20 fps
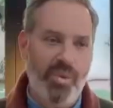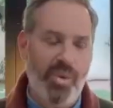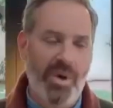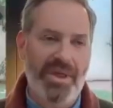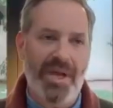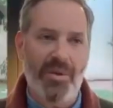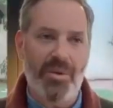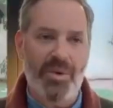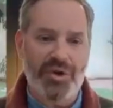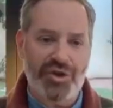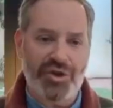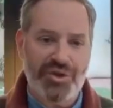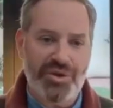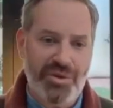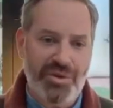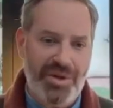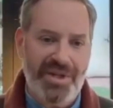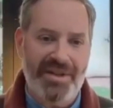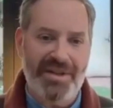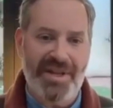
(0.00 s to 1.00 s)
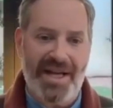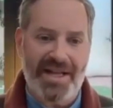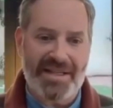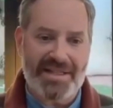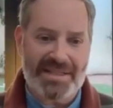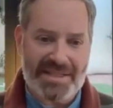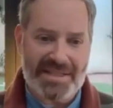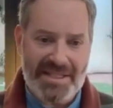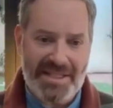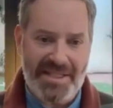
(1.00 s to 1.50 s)
when they were shooting
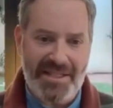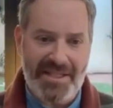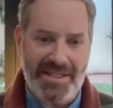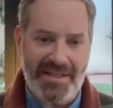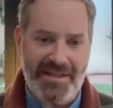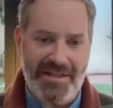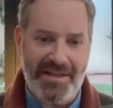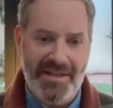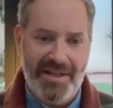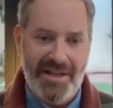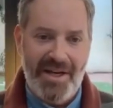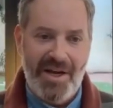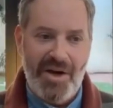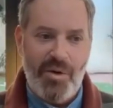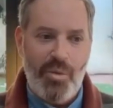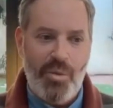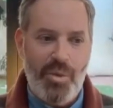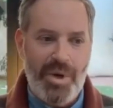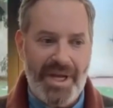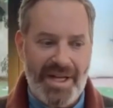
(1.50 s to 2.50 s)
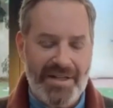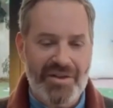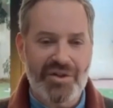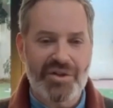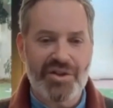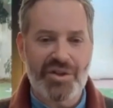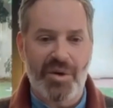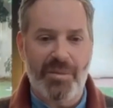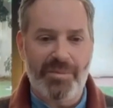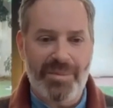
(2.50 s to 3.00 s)
that scene. We had to
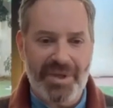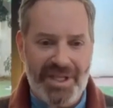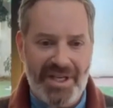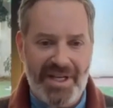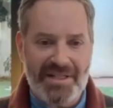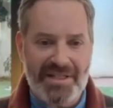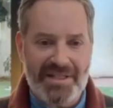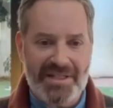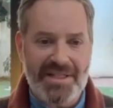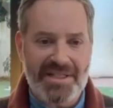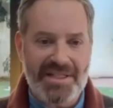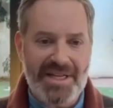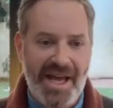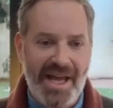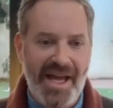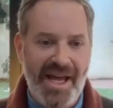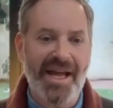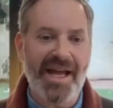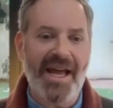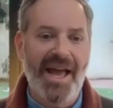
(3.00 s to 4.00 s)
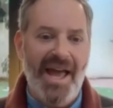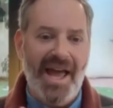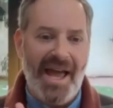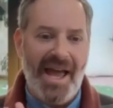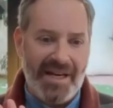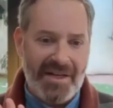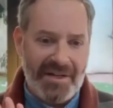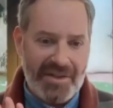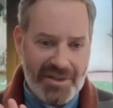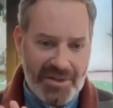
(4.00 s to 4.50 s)
show up at the end of the day
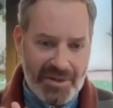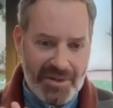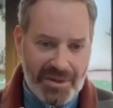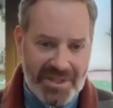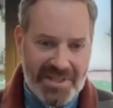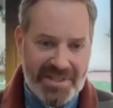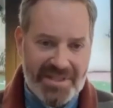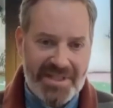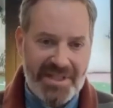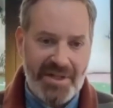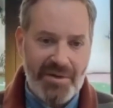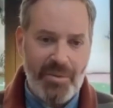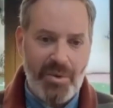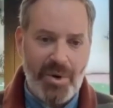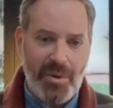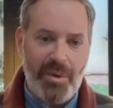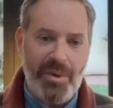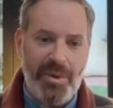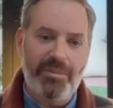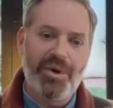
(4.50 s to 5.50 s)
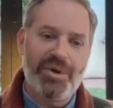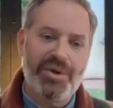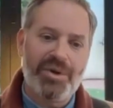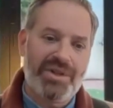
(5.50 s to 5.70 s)
and do the scene where we push